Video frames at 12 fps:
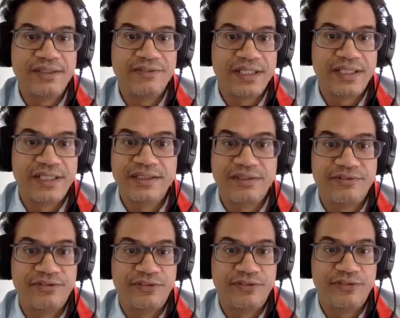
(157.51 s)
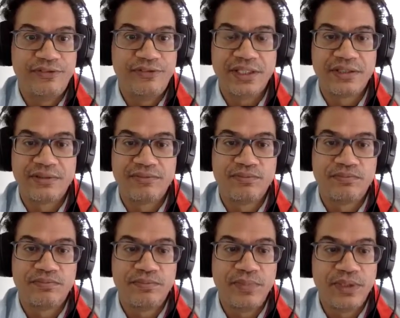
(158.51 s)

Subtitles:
vaccines have really just,